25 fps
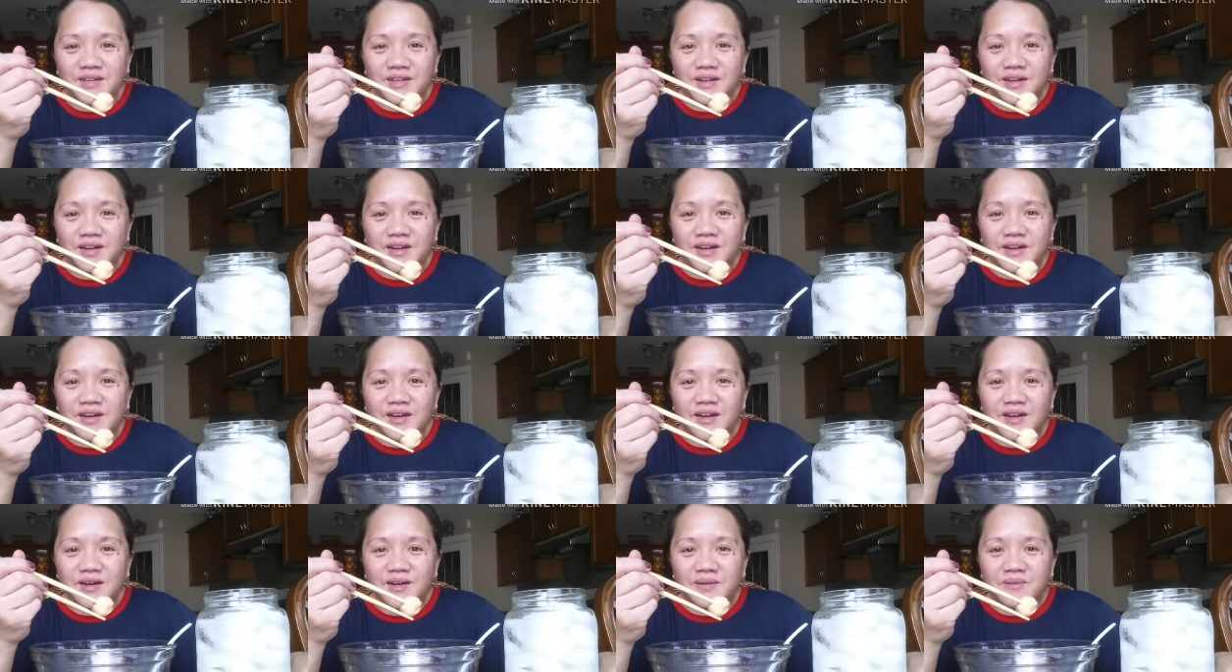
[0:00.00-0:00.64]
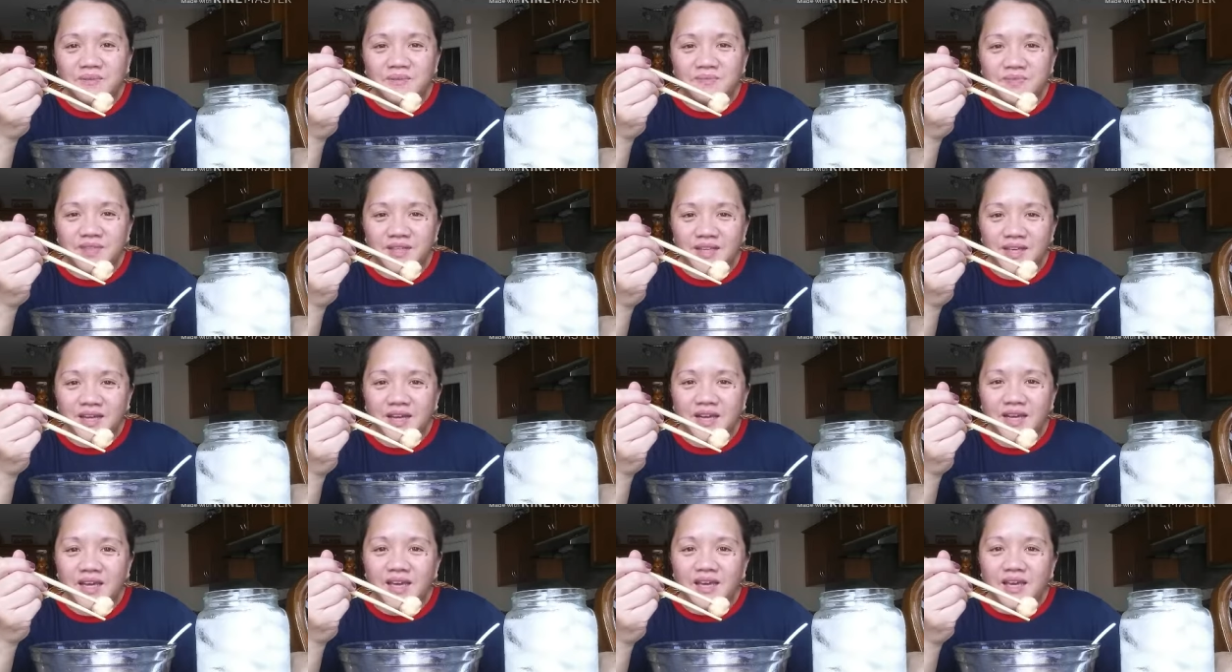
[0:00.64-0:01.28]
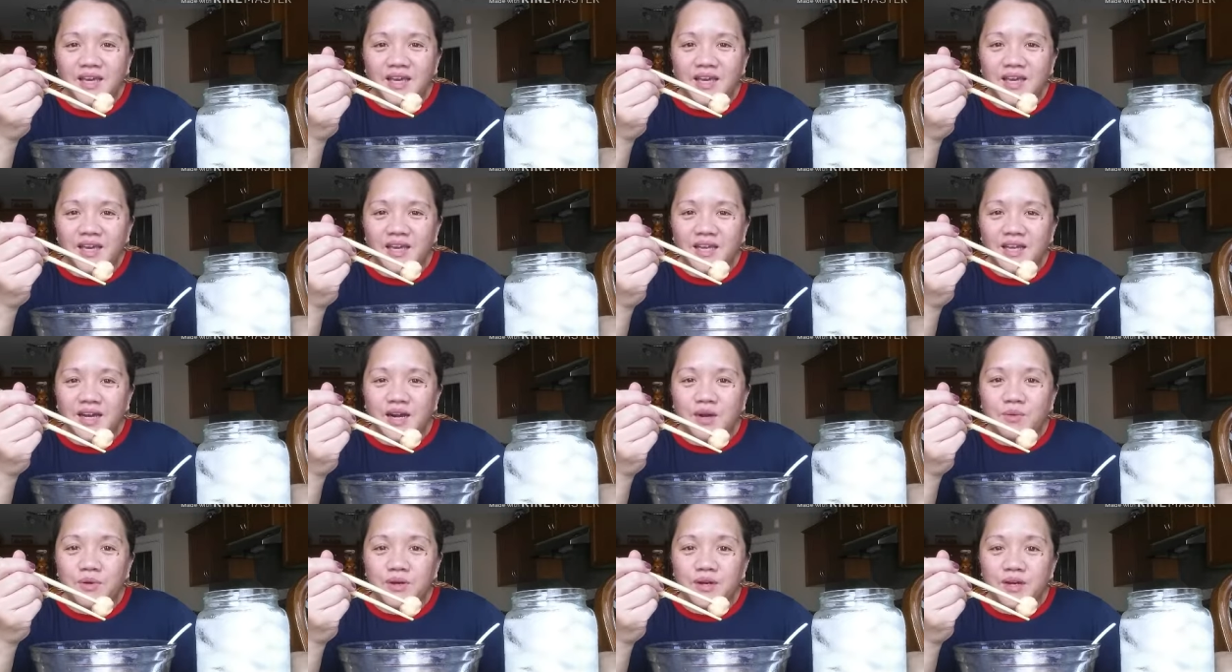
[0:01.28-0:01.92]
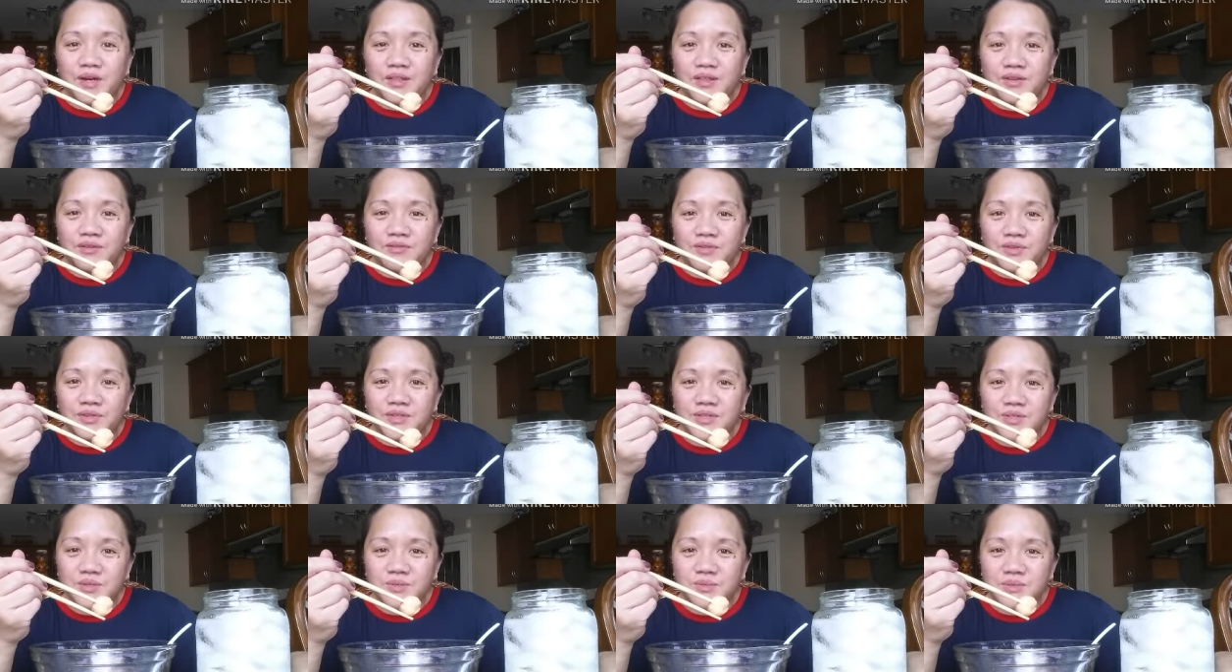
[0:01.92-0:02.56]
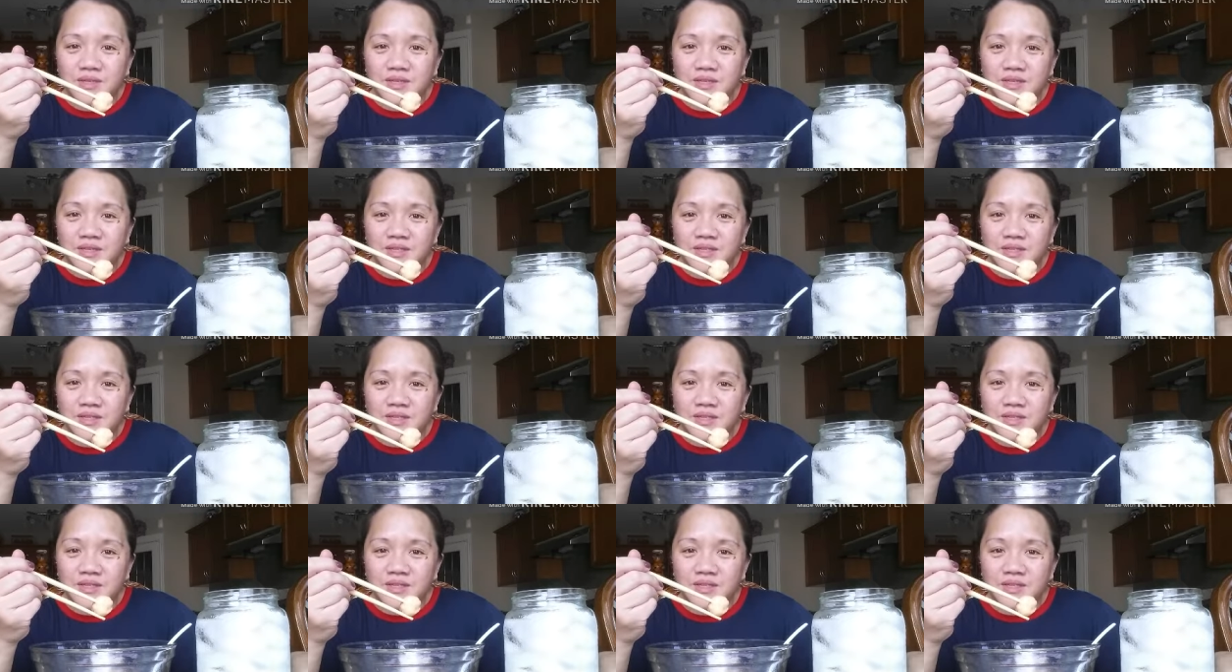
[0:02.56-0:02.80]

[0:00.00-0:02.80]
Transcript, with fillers: Um, yeah, and our anniversary